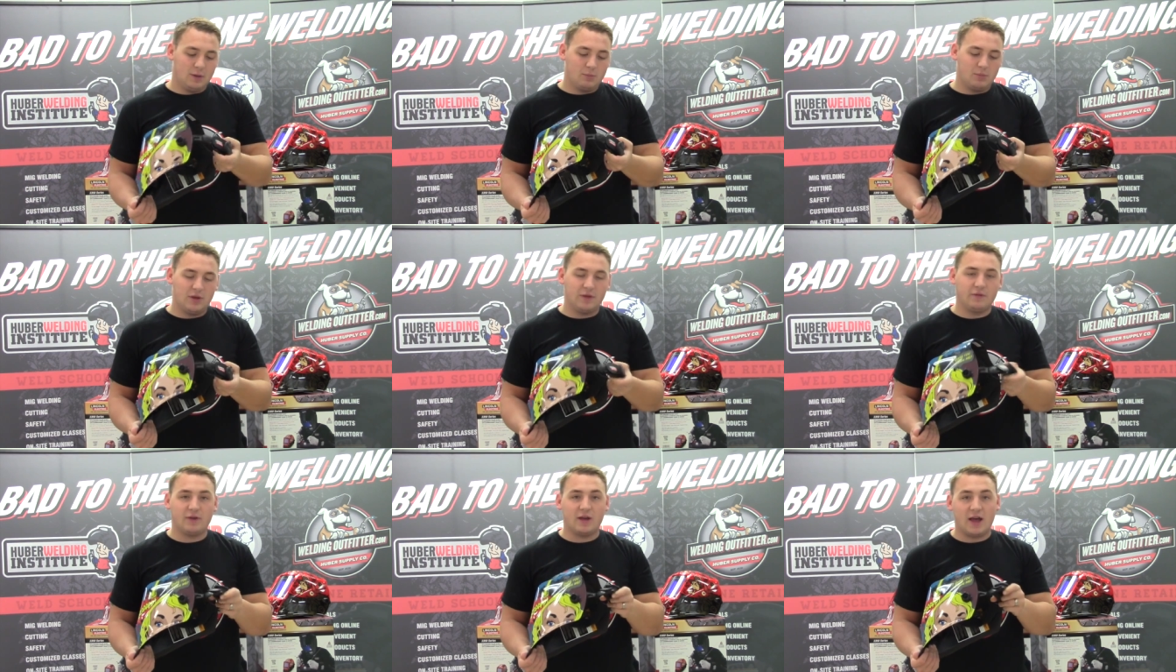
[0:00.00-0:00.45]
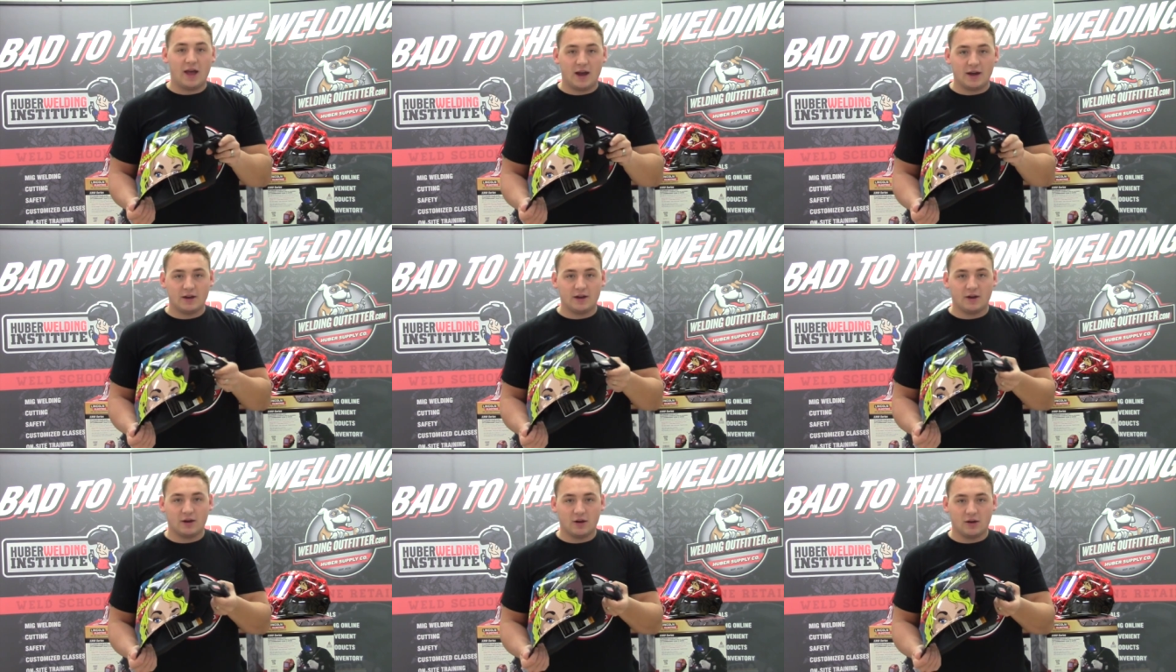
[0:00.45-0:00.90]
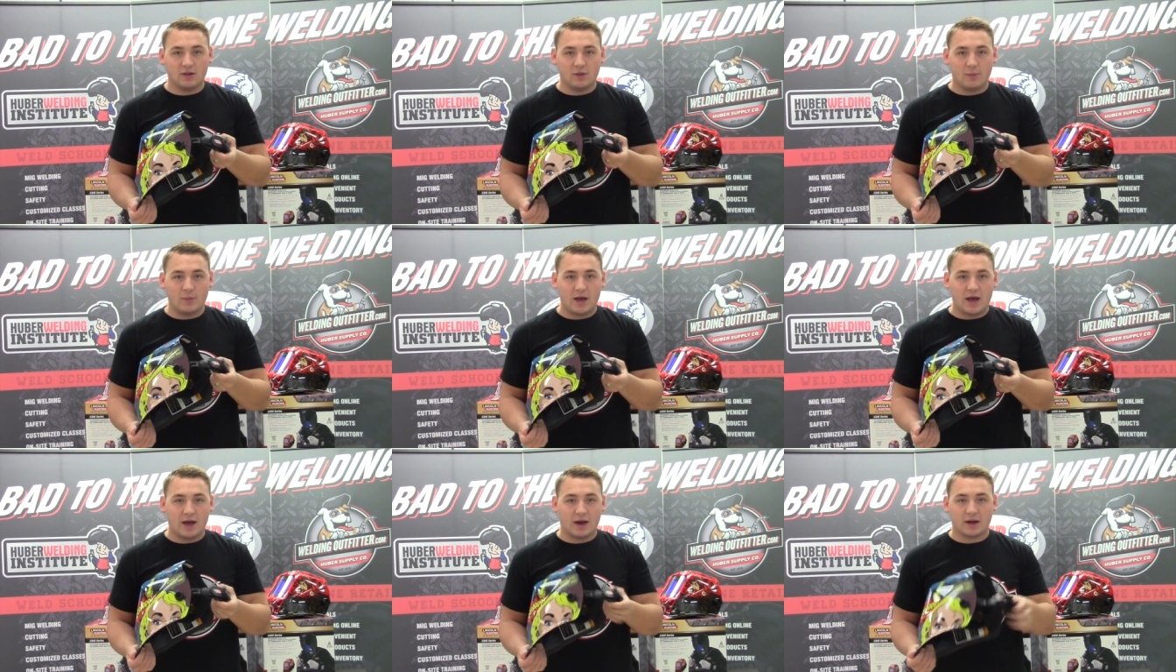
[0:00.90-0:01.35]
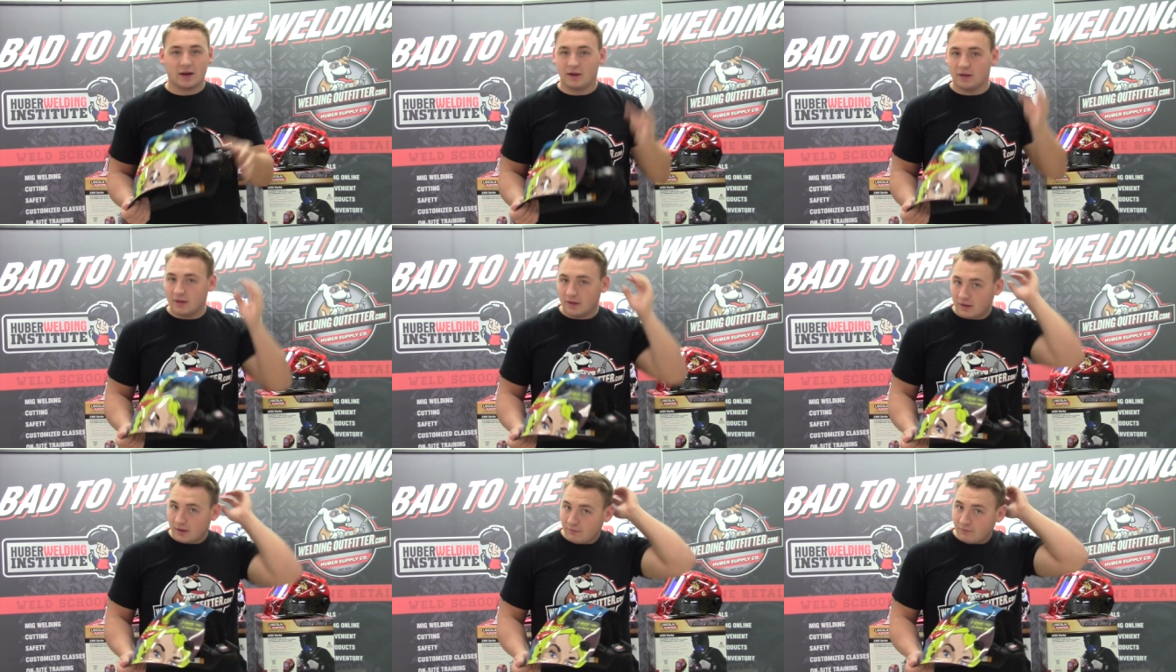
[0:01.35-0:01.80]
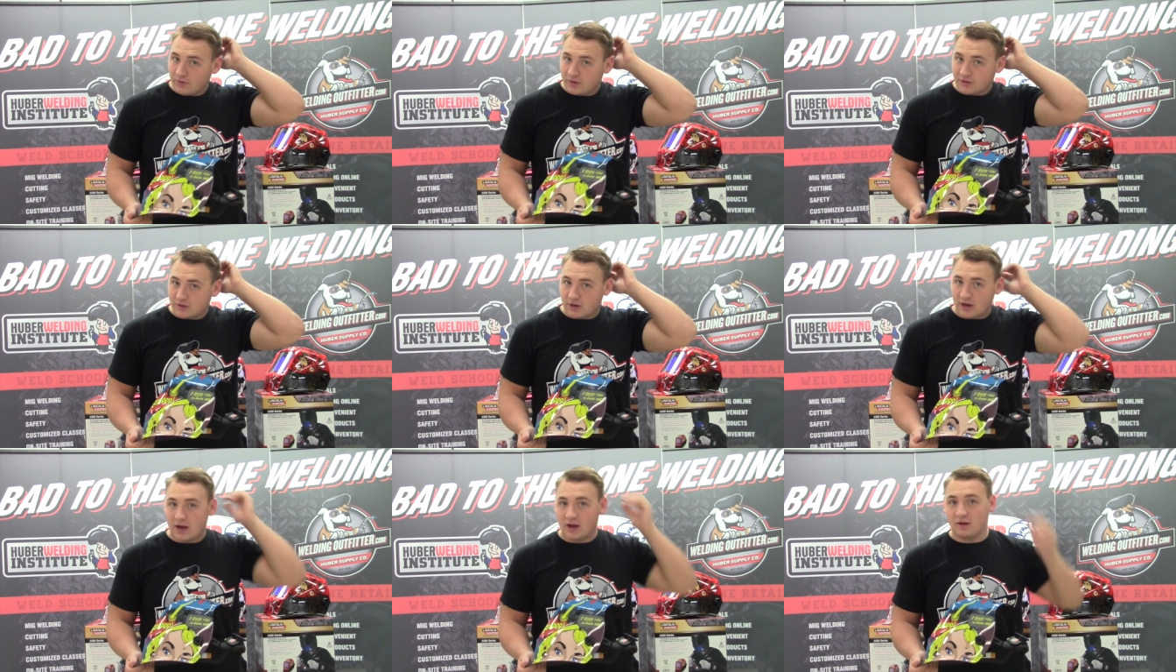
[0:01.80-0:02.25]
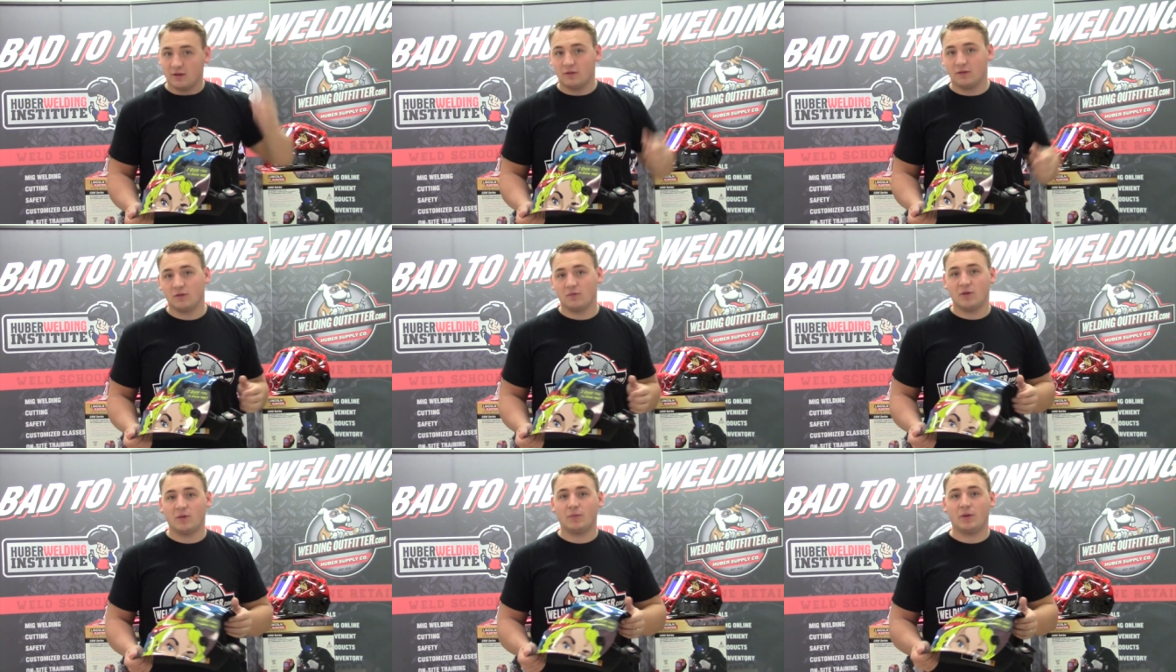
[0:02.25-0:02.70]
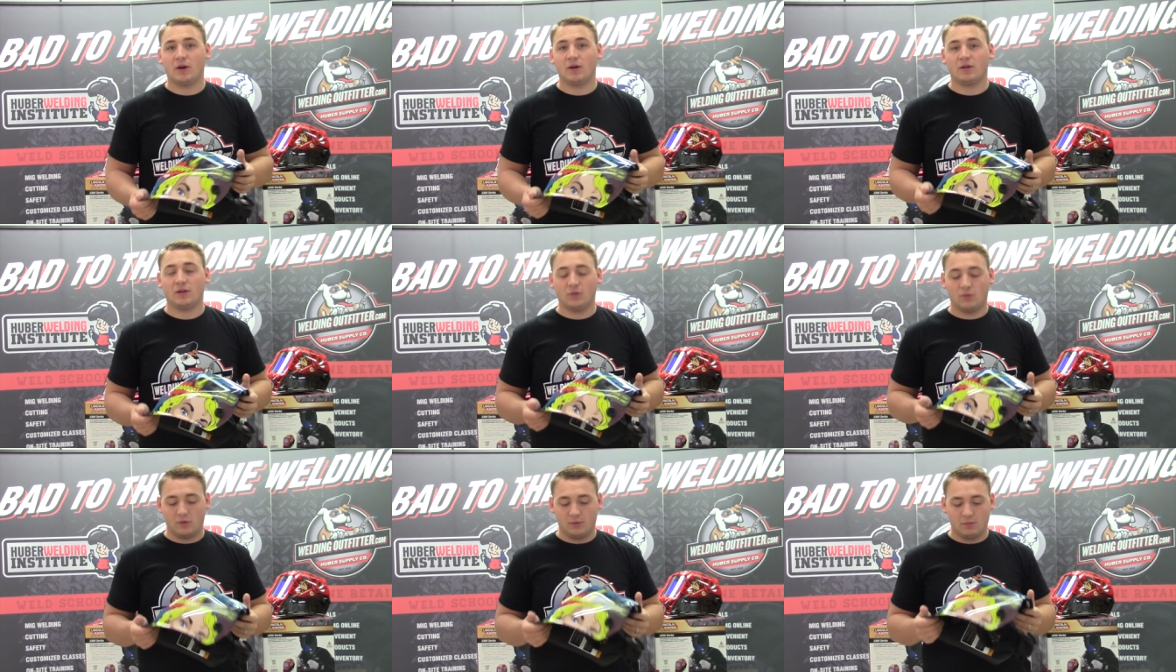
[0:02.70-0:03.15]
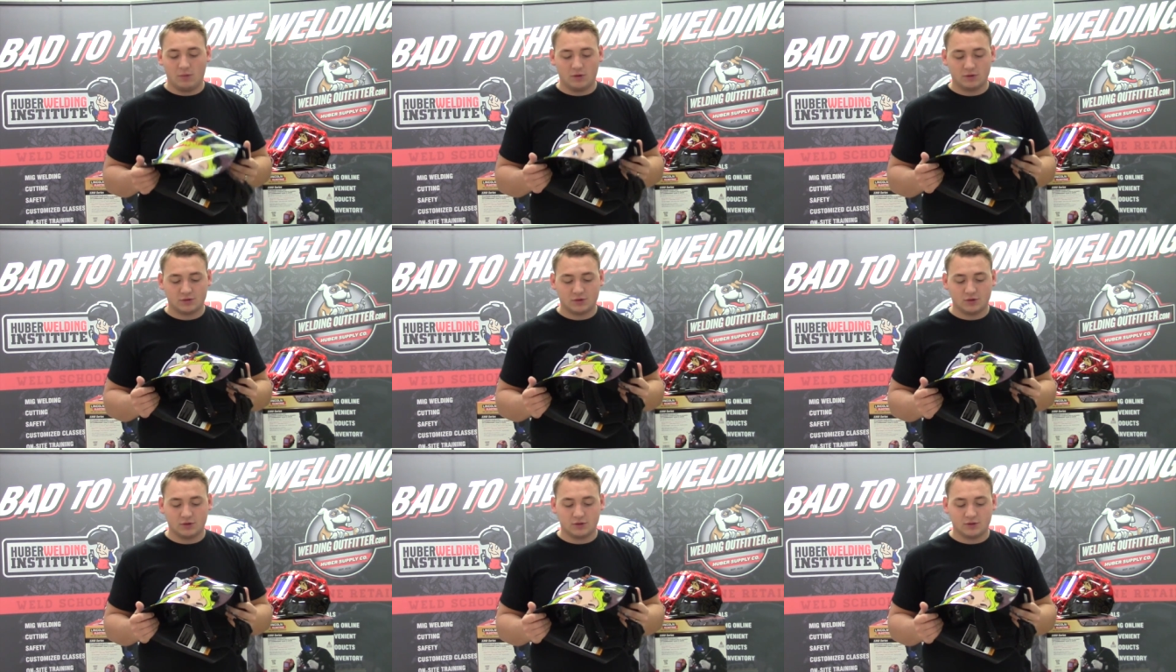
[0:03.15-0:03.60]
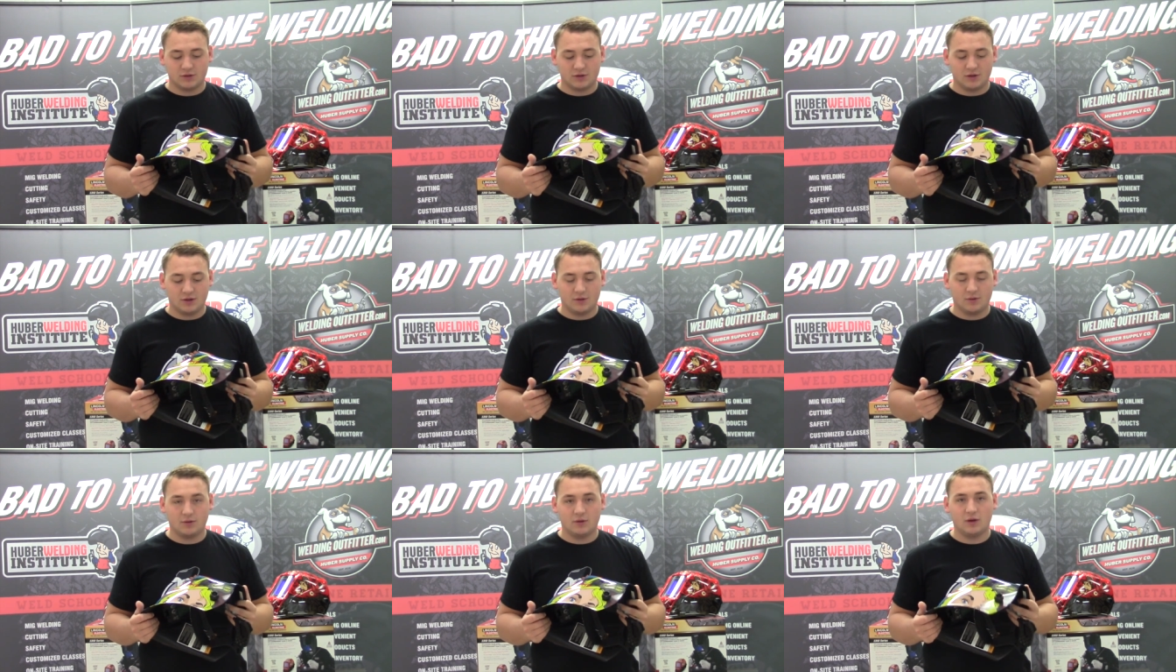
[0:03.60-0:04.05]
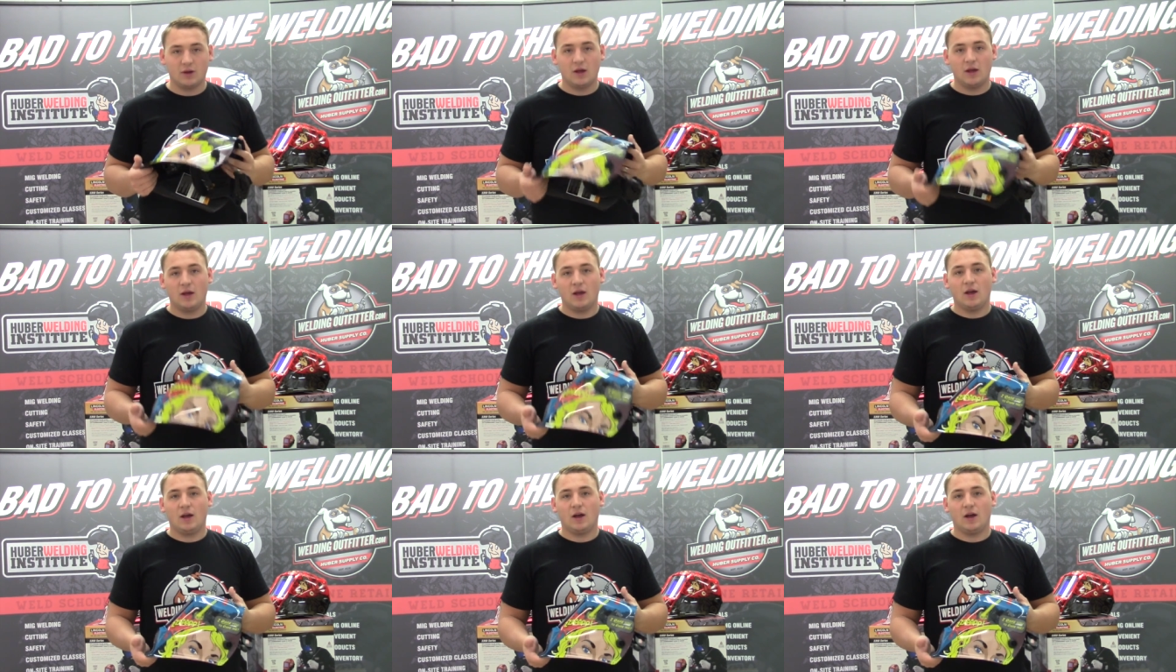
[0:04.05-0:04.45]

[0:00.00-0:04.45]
pivot headgear on the back, fits your head a little bit better than what most hoods do.